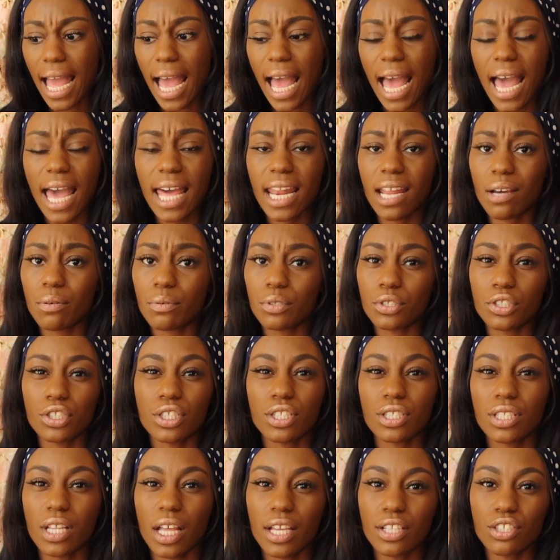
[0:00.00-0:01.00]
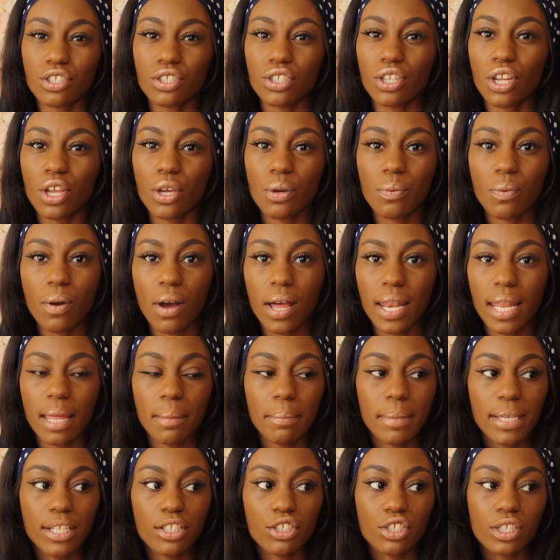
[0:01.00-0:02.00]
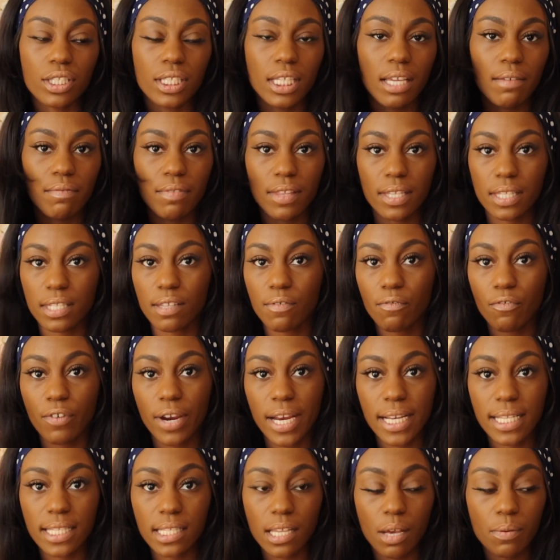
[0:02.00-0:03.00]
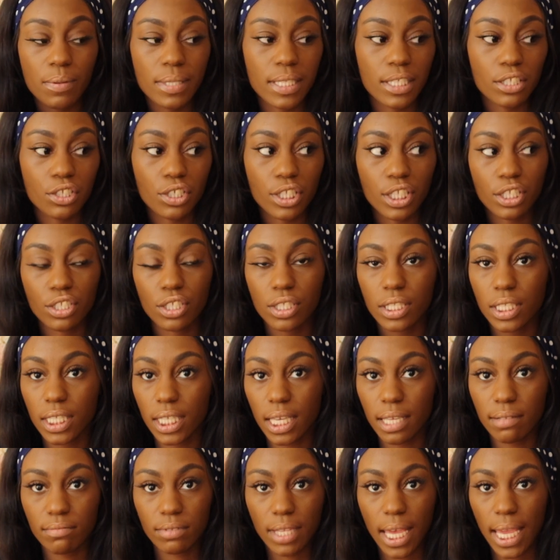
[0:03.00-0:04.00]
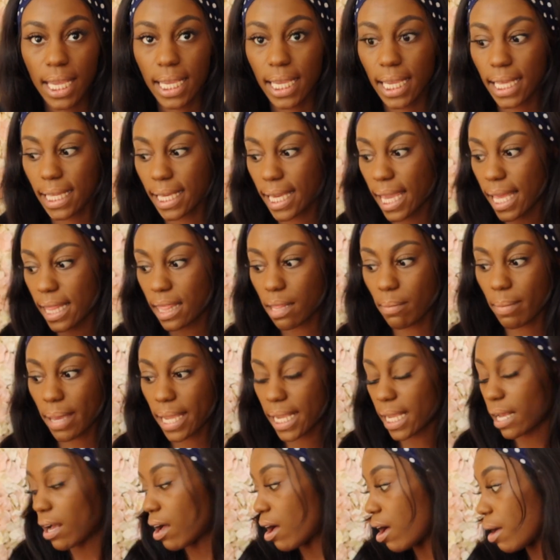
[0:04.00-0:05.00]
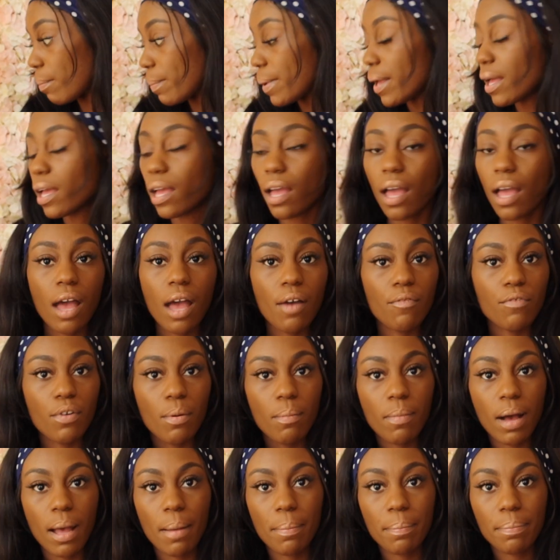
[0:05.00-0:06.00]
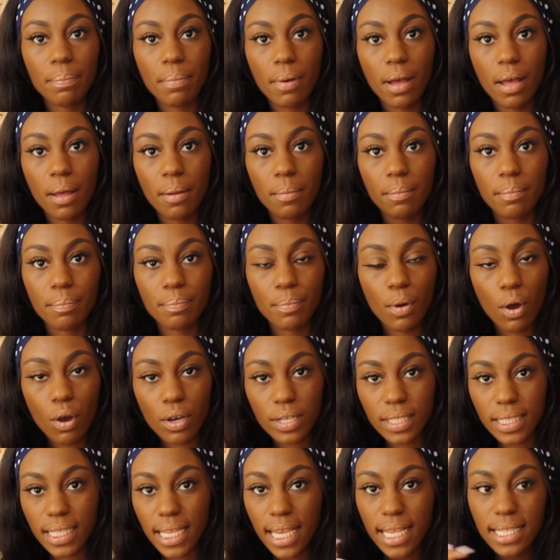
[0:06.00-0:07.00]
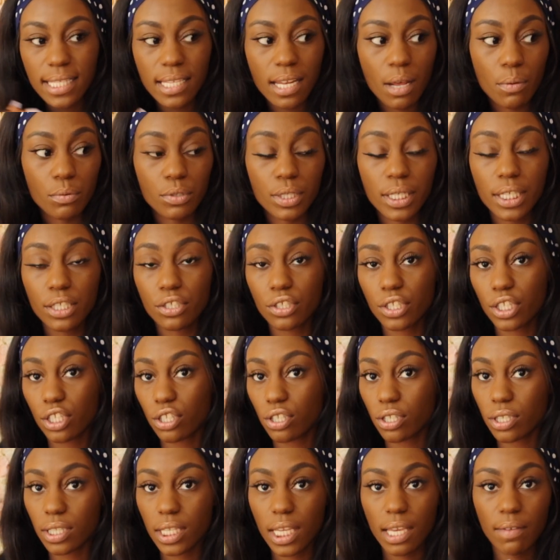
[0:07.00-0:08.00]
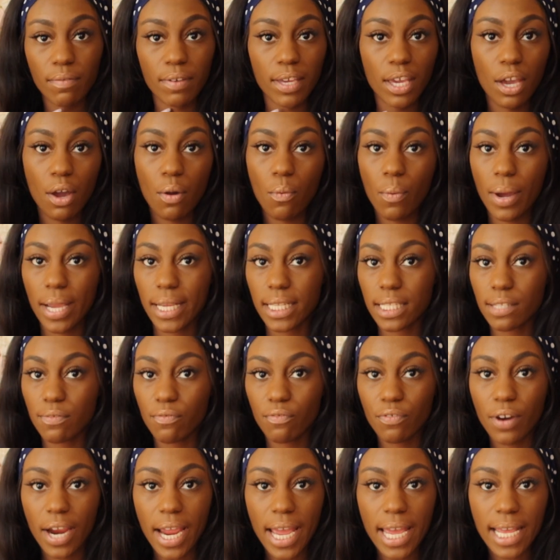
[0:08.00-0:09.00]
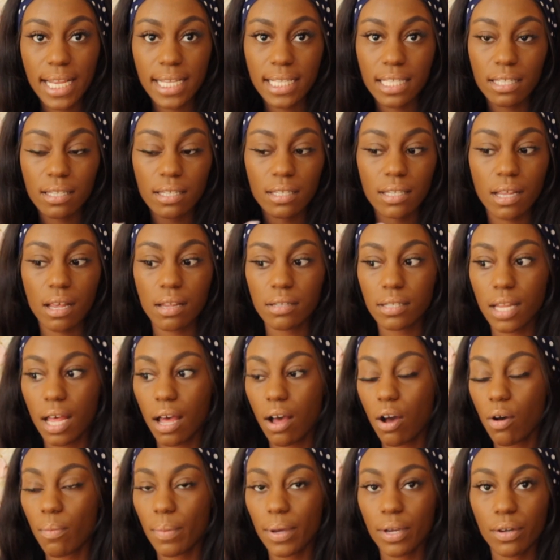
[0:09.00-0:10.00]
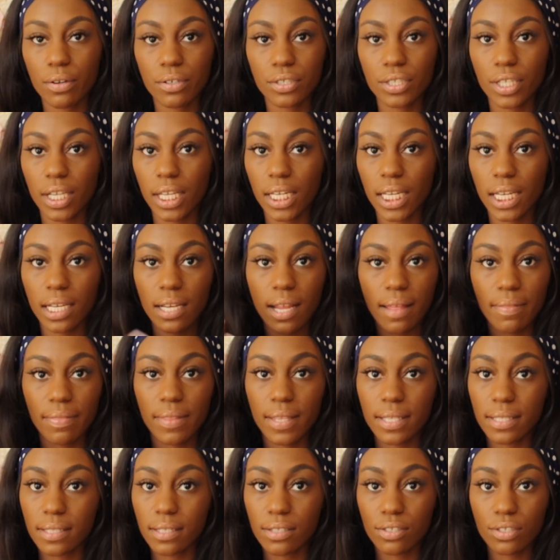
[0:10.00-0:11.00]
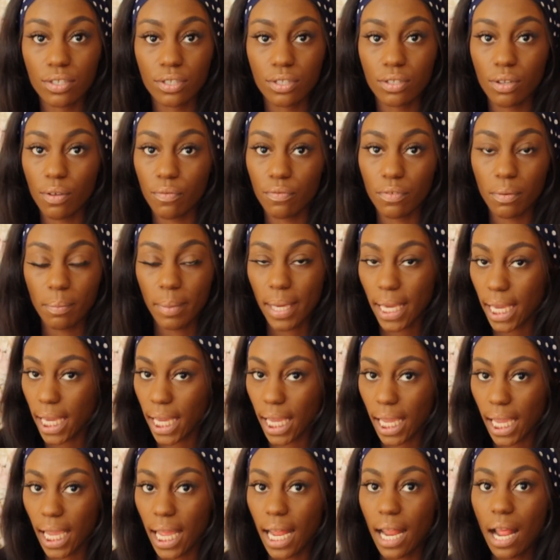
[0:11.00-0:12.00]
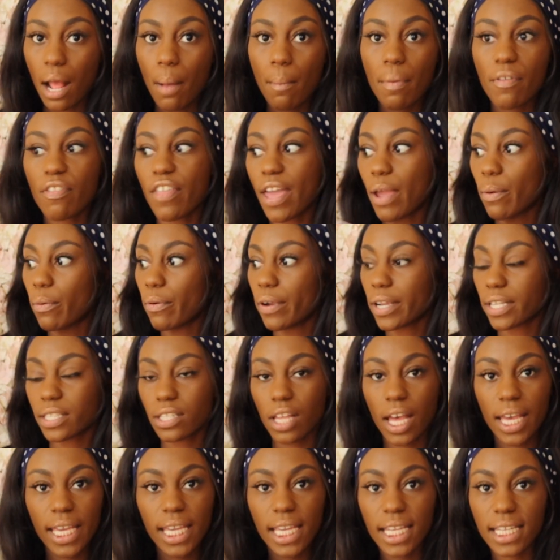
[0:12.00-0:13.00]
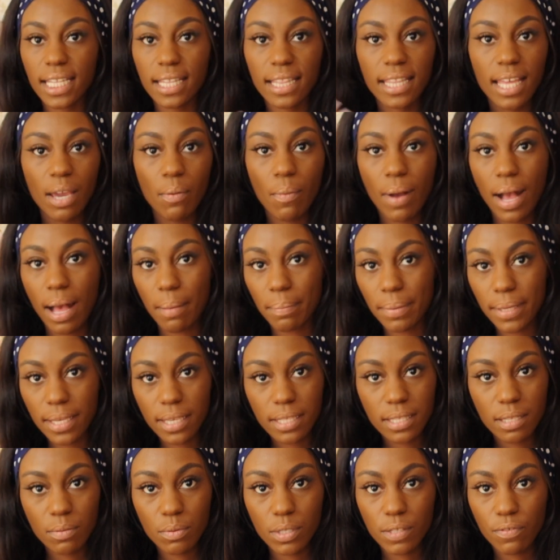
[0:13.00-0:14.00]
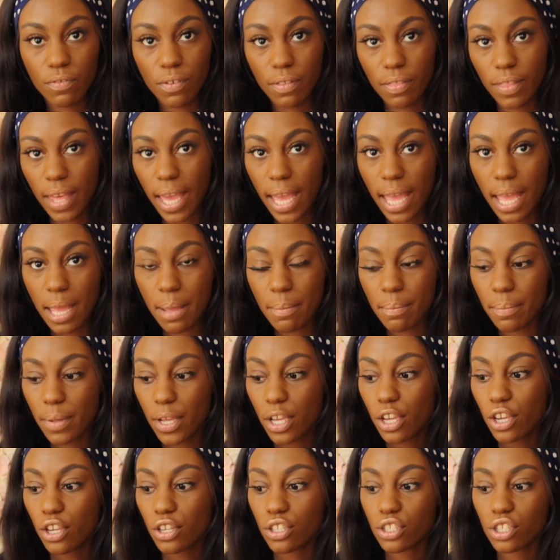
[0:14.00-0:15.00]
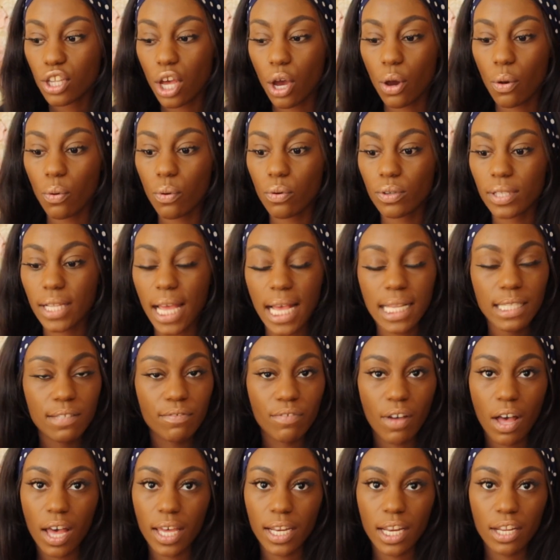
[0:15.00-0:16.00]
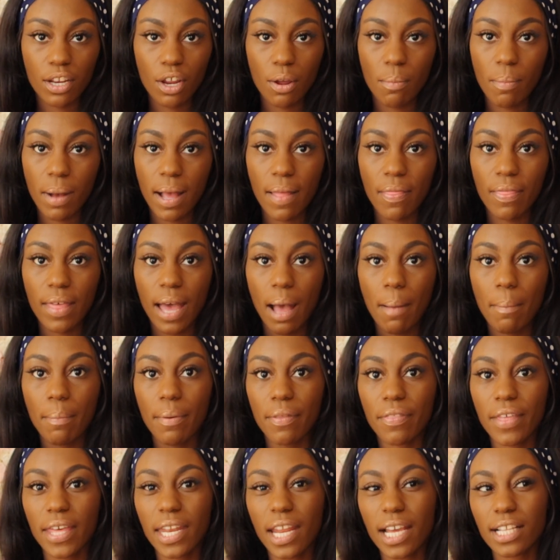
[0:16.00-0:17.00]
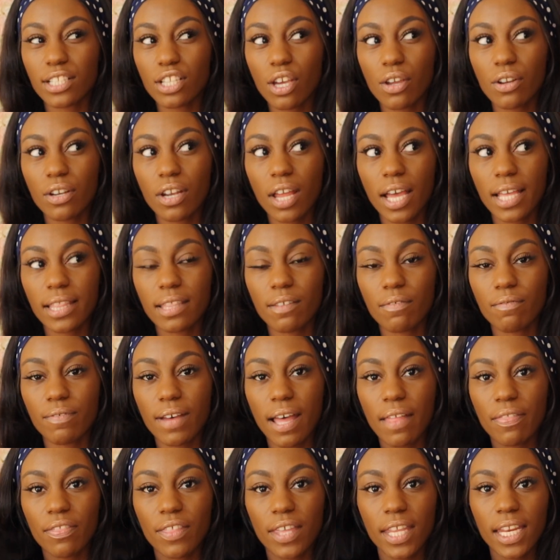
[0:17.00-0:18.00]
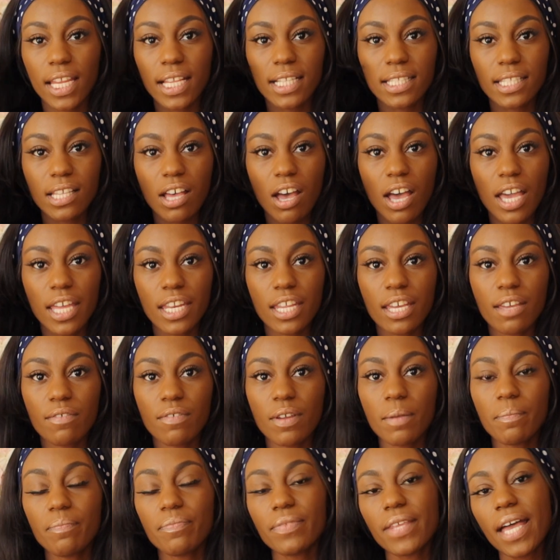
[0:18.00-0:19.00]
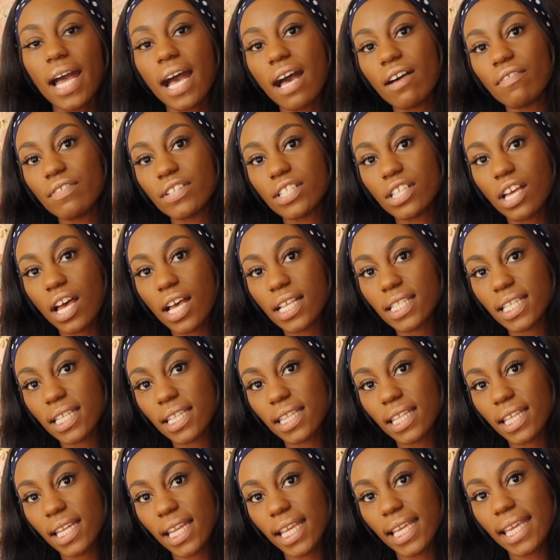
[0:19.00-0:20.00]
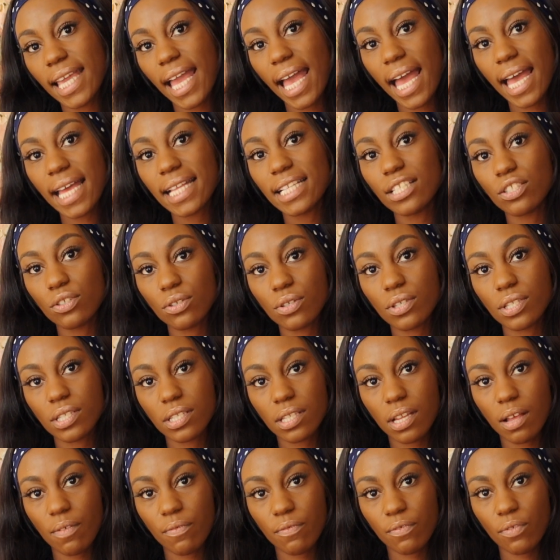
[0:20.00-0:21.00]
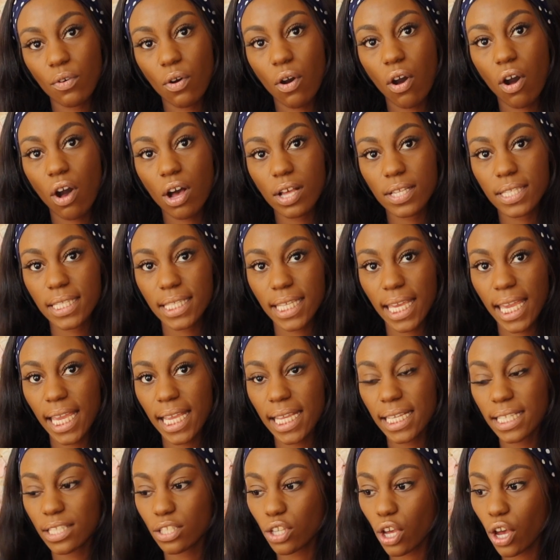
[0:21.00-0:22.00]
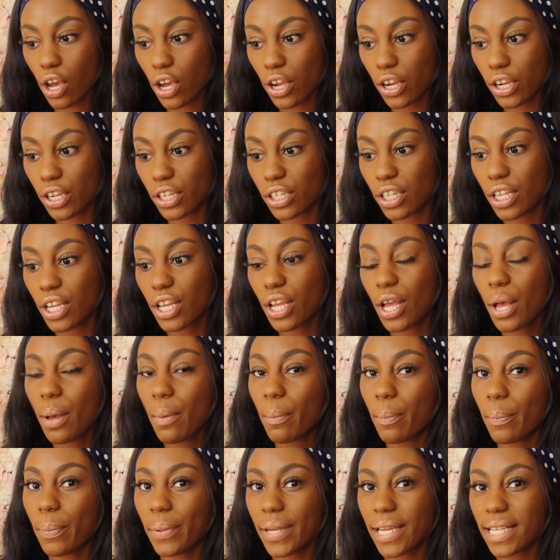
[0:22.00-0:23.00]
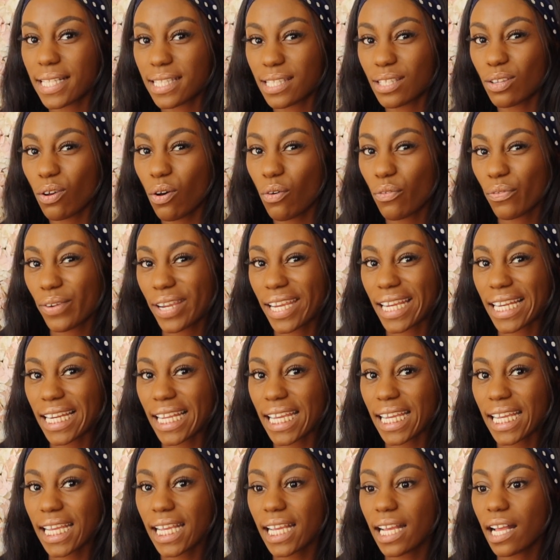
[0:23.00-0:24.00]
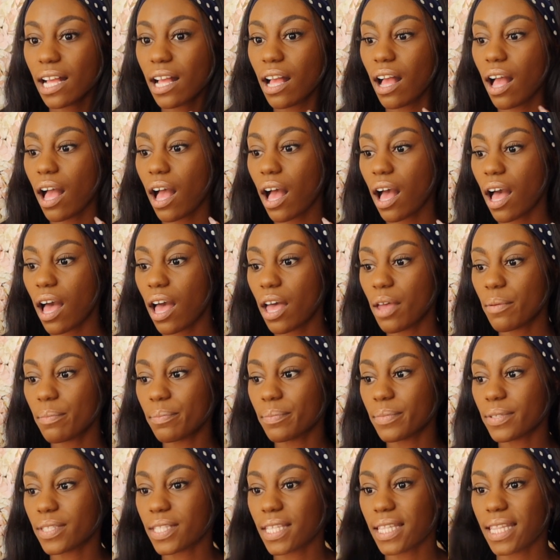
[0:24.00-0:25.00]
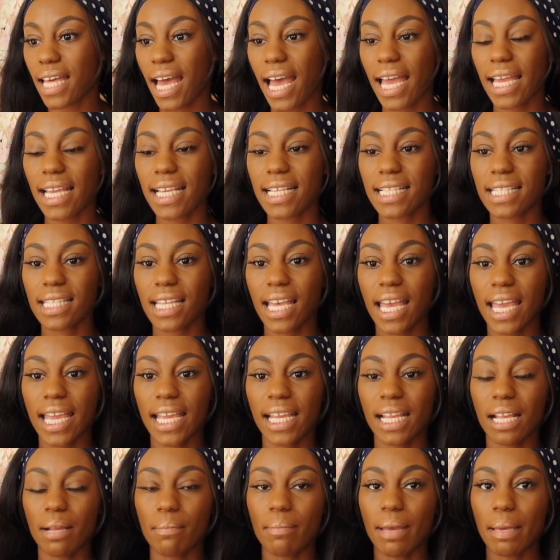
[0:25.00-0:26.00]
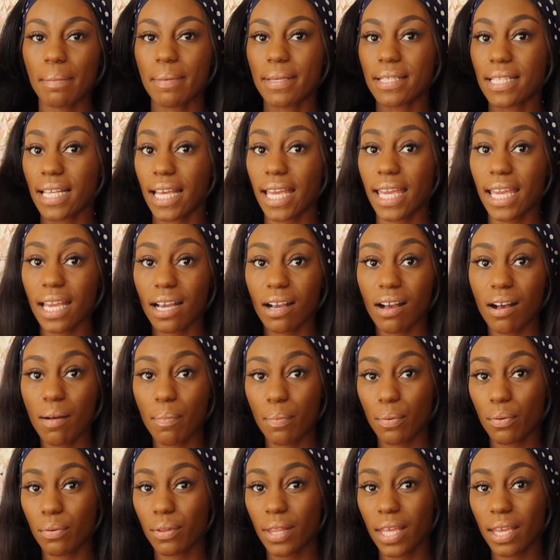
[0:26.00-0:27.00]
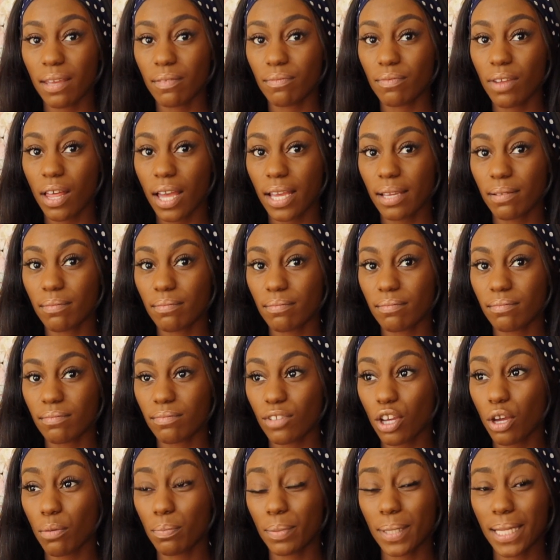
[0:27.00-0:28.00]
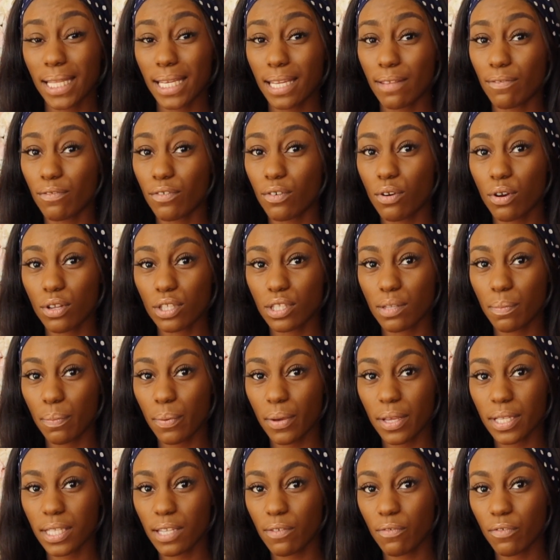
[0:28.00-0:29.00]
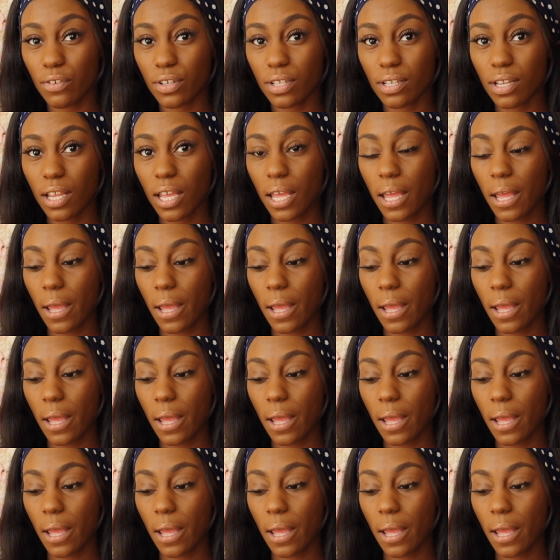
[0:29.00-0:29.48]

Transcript: And I was just like, you know what, let me just give this to friends. So I was literally just get, taking, getting the makeup, from my um, boxes and I was literally just giving it away to friends because I was like oh my gosh honey like this is just not for me but they were excited and they were happy because it was for them so that's fine I don't mind that but then I don't like the fact that it's kind of advertising that it can do stuff for our skin tone but it's not really um, so that is a maybe it's a hiccup or they've like completely forgot to put a different